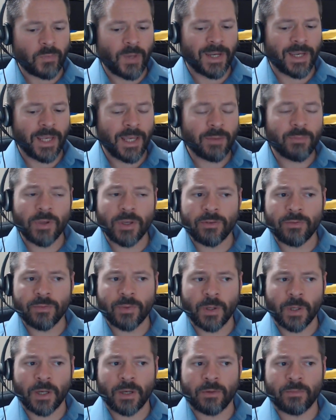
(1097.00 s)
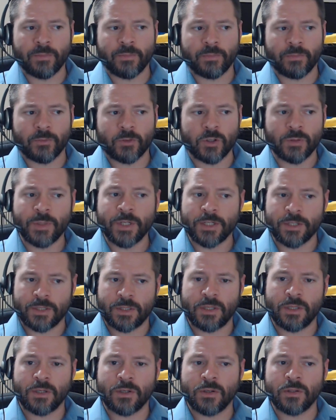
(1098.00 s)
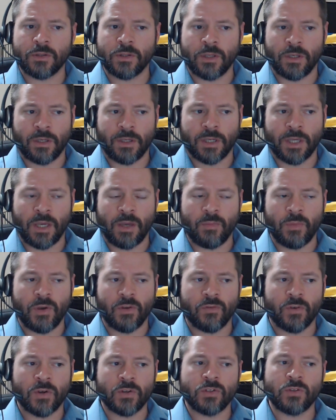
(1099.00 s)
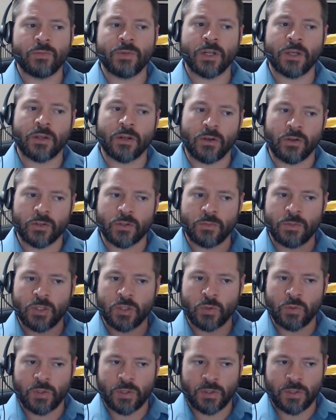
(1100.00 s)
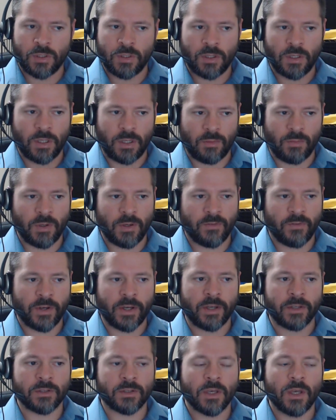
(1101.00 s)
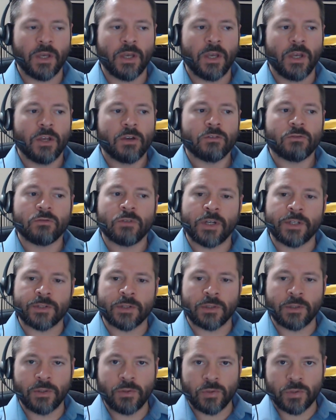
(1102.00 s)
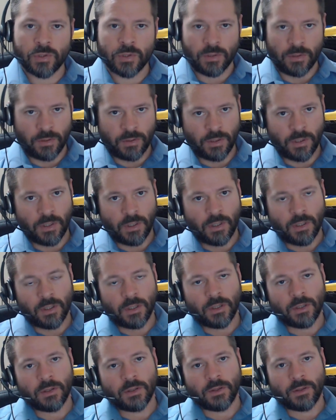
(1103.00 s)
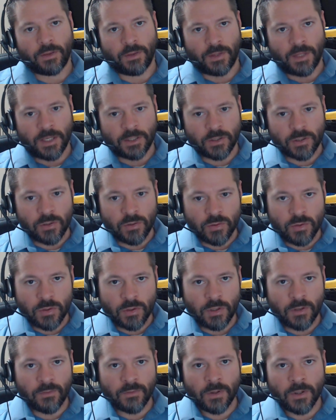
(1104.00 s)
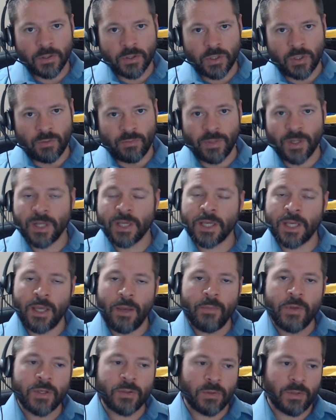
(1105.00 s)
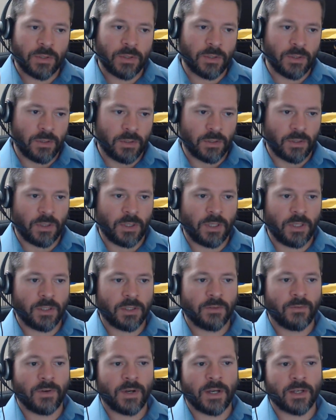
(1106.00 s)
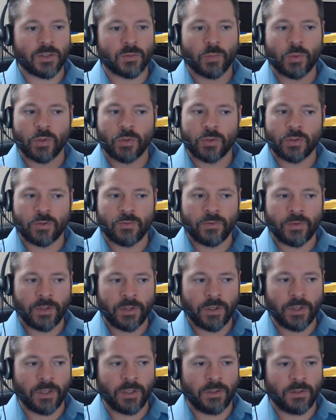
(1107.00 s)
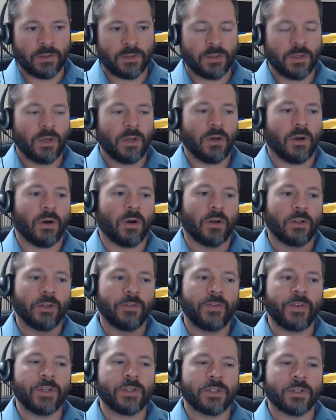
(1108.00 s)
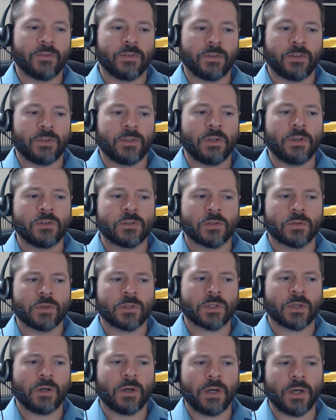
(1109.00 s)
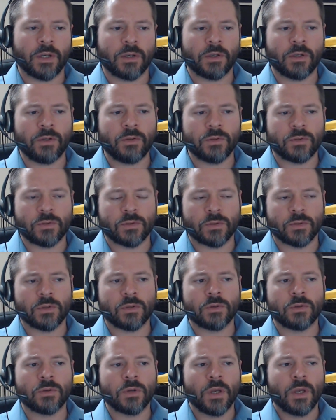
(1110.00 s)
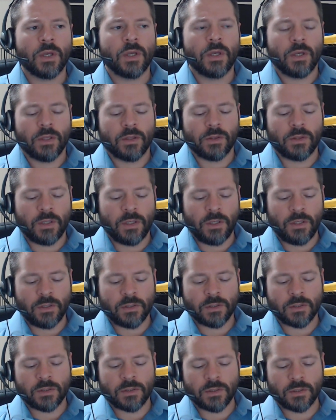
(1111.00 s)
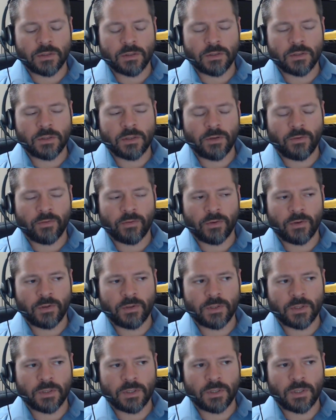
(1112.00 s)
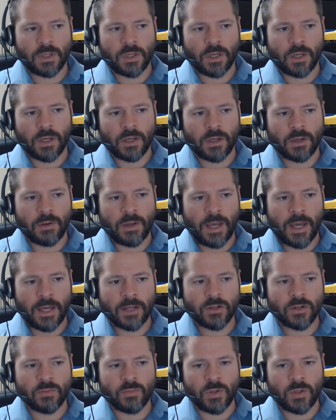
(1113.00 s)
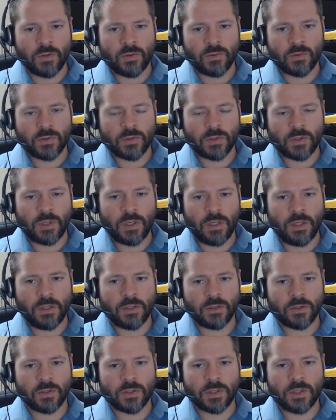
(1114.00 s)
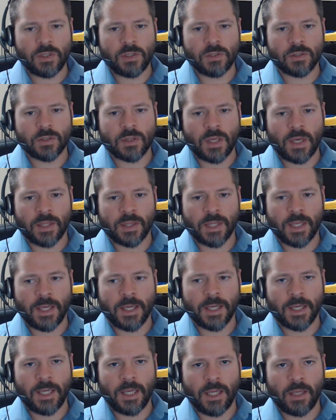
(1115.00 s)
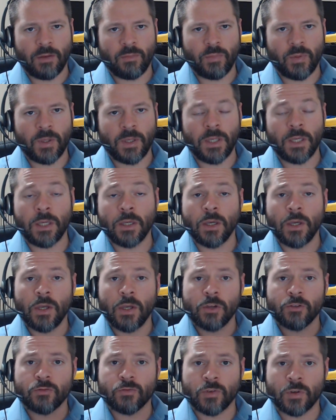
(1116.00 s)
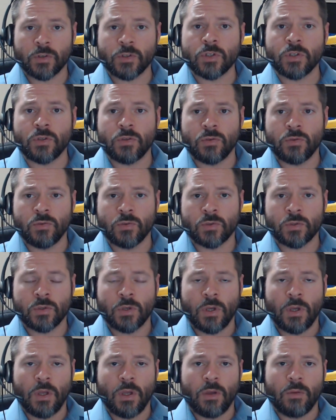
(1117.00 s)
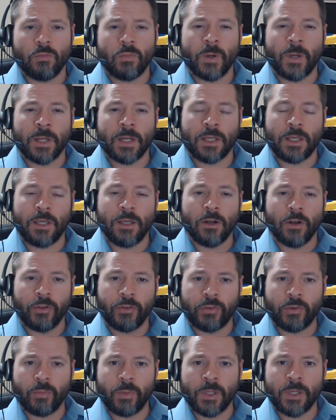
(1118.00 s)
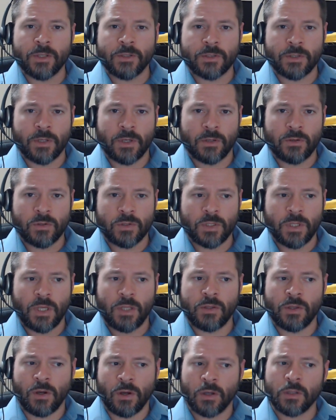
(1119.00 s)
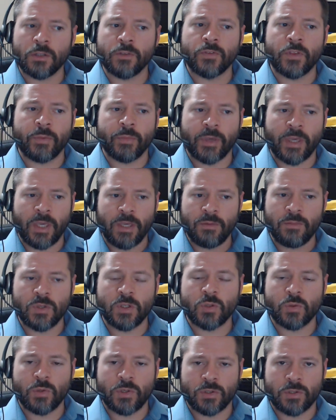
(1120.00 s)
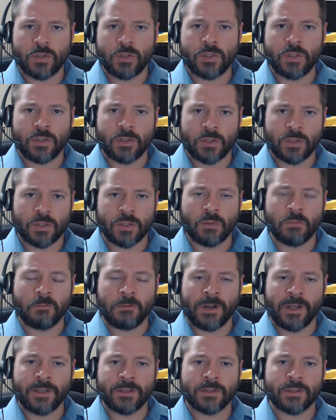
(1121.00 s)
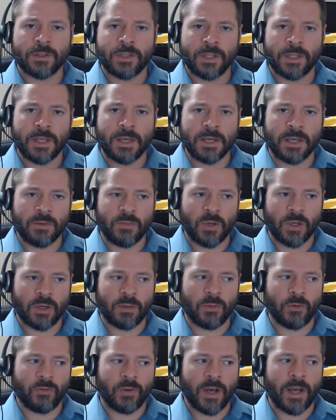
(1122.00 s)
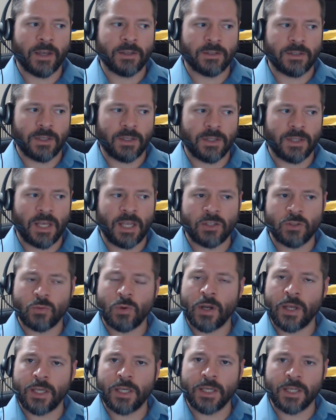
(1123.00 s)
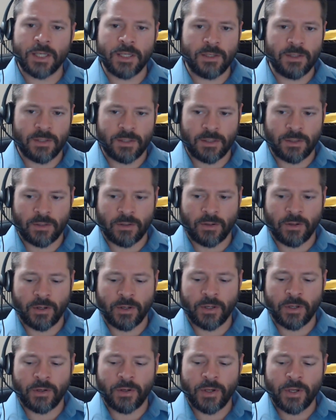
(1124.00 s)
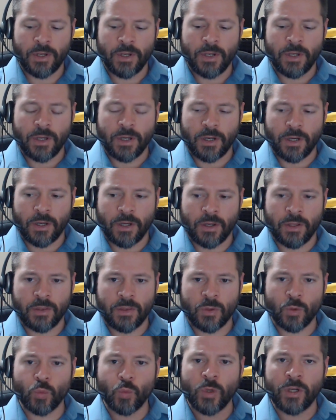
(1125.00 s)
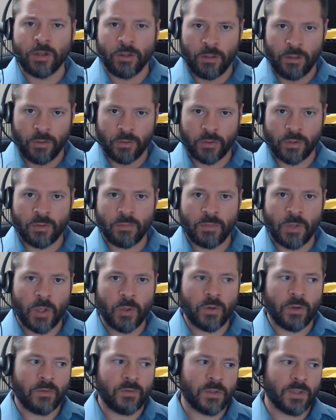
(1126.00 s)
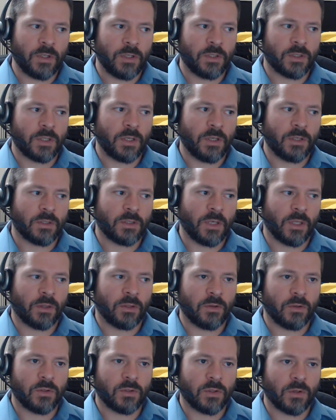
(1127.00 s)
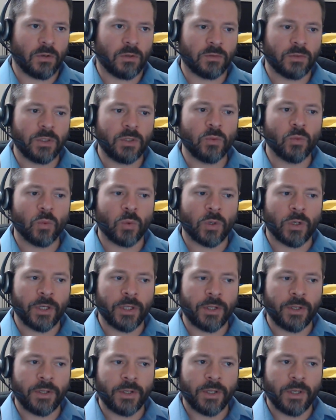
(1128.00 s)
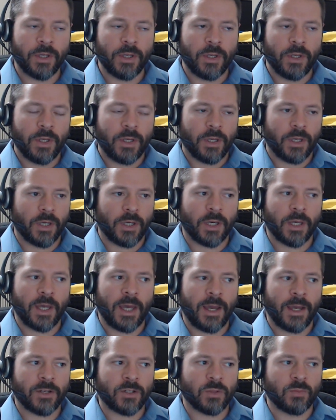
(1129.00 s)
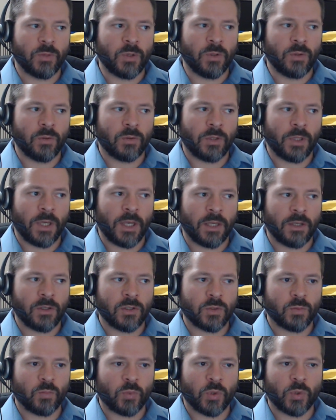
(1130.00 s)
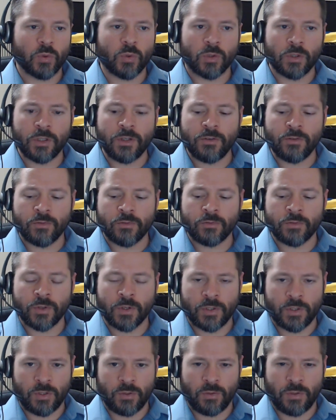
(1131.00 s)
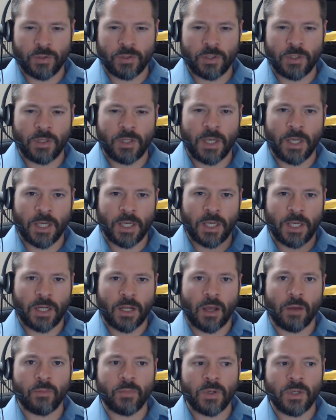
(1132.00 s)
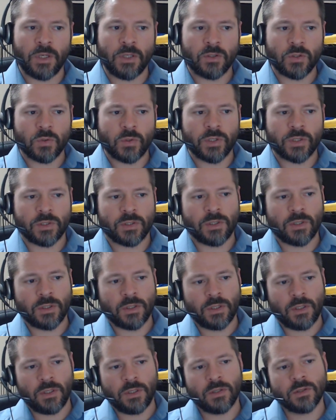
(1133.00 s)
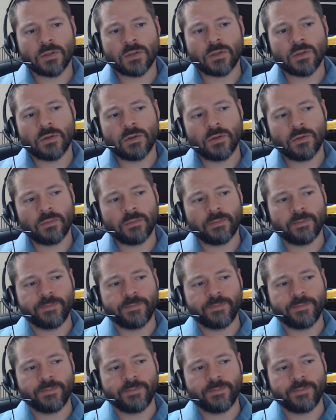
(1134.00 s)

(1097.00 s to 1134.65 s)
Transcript: can be tremendously a good thing. It can be a virtue, but it can also be twisted and be a vice. Resolution, that's usually a virtue, but it can be twisted so that it's a vice. Perseverance, all of these different things. So as Kant goes through these different attributes, he sees that they can be virtues, but he also begins to understand that all of them can be twisted into some way so that they can become a vice. And that's why he keys in on the will or the motives, and he says that there's only one attribute that is purely virtuous and that cannot be twisted into